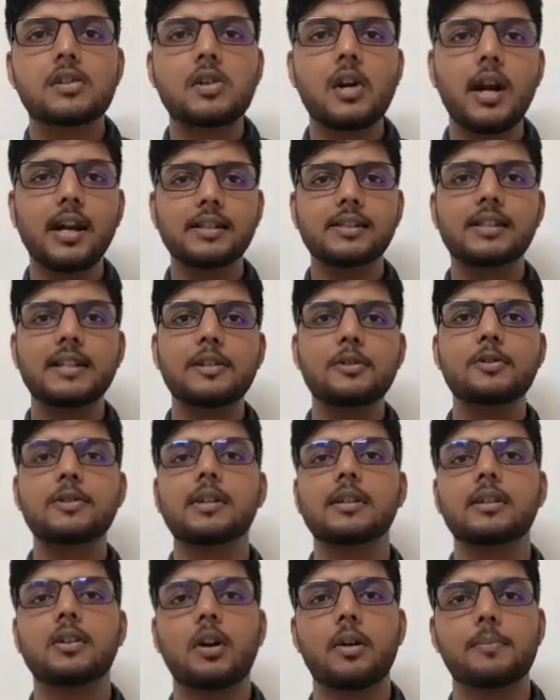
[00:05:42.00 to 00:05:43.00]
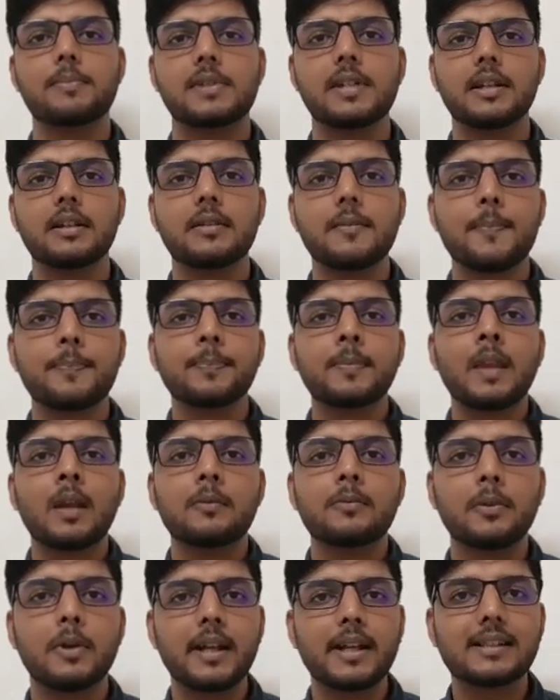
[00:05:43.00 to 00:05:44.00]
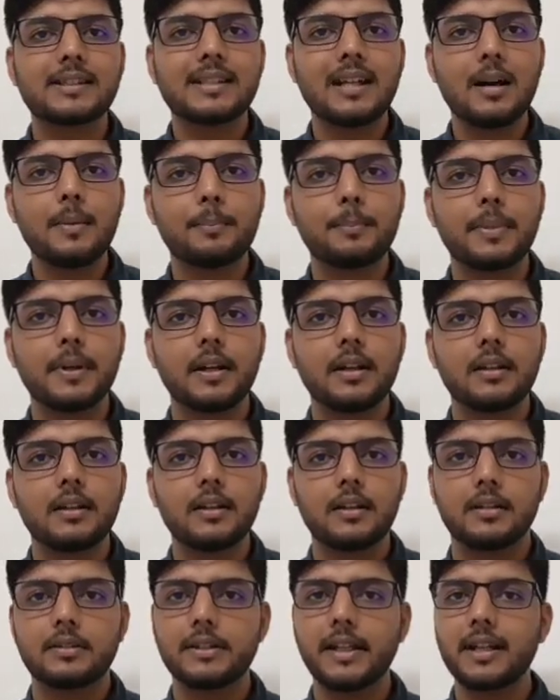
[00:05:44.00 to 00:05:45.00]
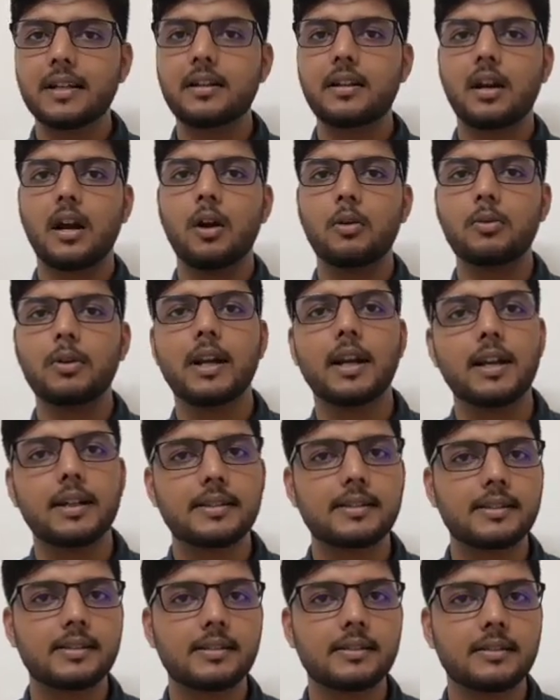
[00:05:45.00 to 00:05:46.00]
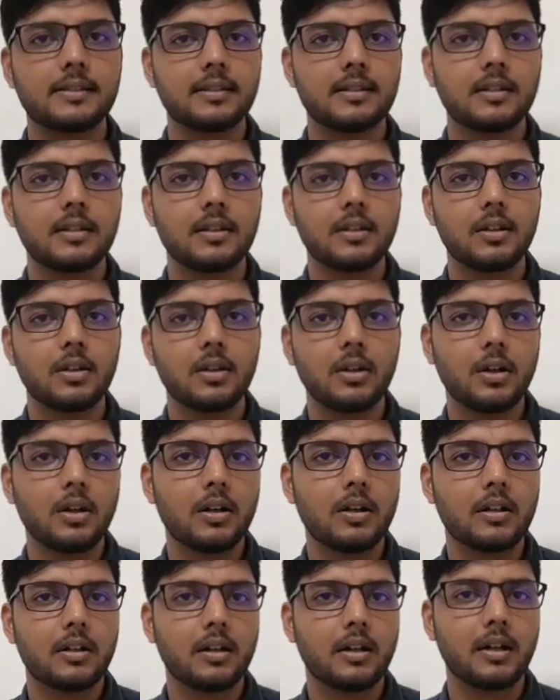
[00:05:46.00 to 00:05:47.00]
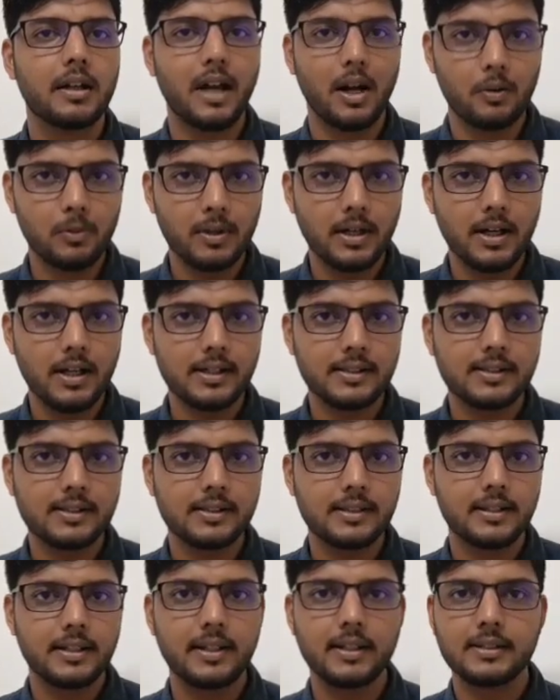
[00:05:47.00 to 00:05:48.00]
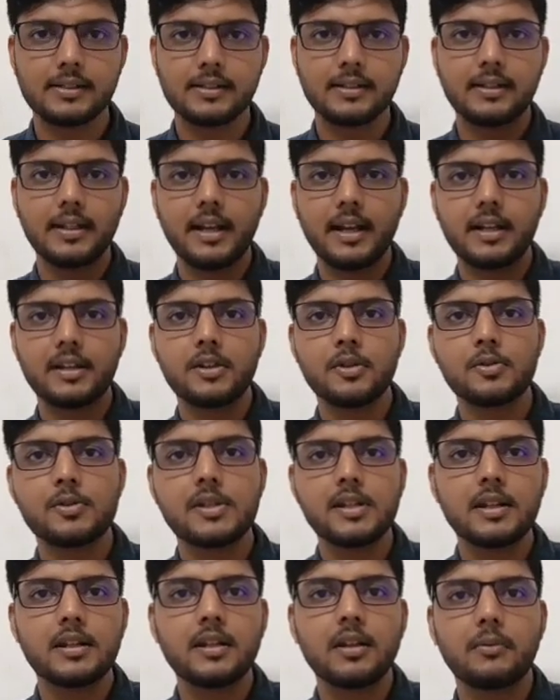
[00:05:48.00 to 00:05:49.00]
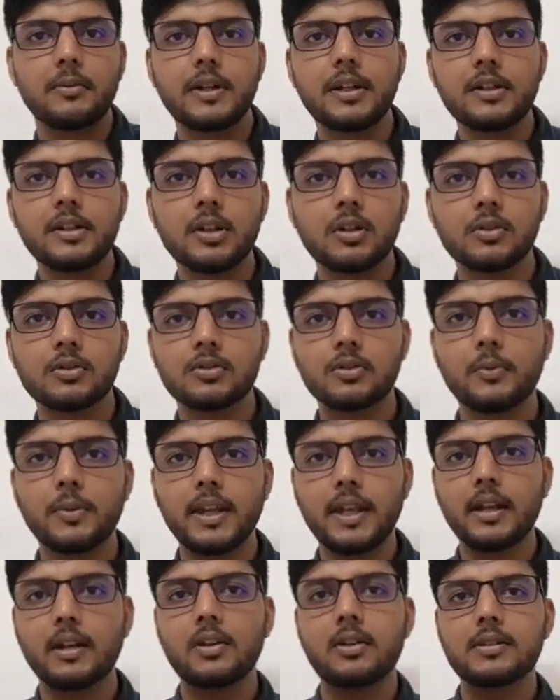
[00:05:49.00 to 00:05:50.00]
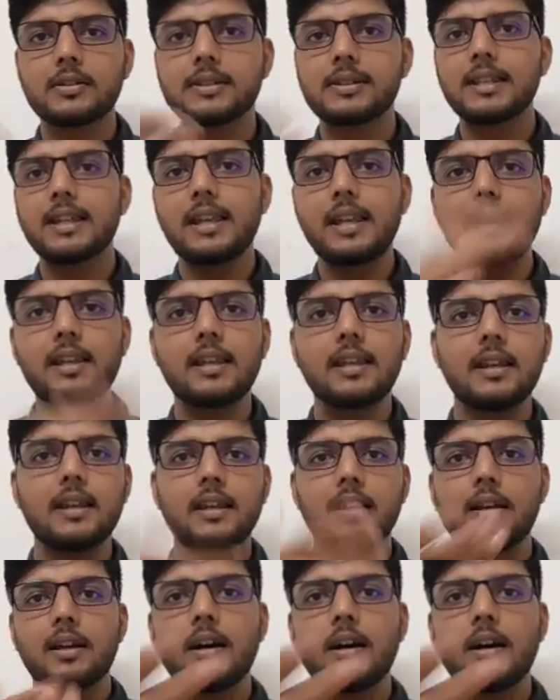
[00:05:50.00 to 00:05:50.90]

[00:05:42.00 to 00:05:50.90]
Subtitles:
translucent object. For example, that ground glass. Ground glass, yes, they are used in the window, so we cannot see